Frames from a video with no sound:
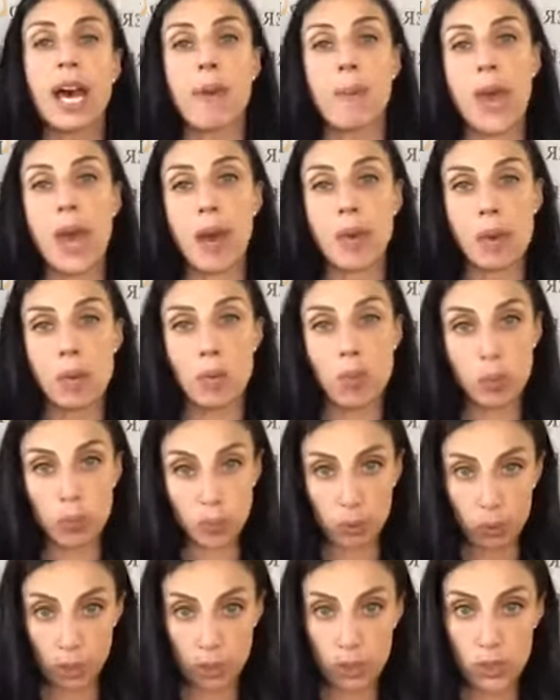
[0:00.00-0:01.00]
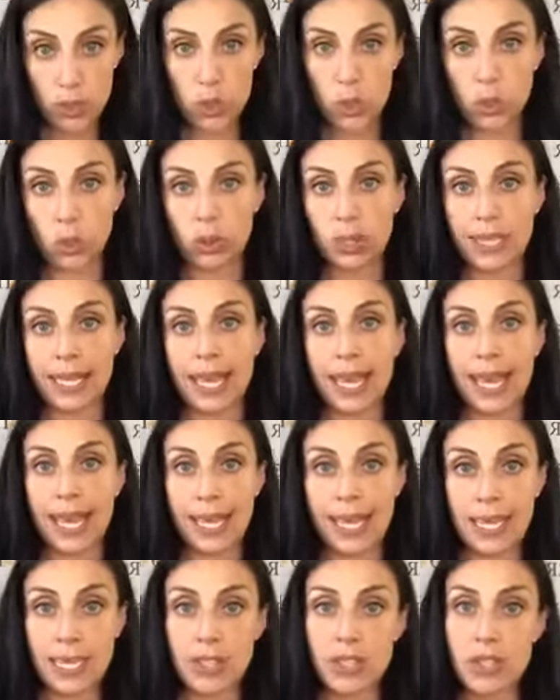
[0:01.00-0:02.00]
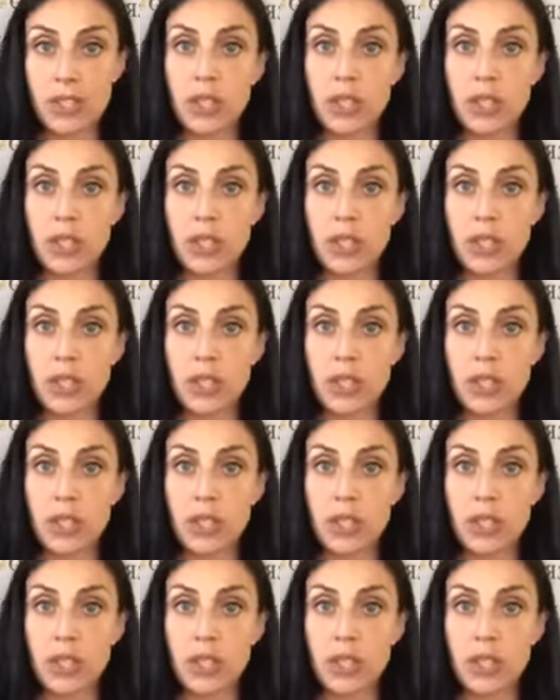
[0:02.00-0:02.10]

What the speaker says: how it will prematurely age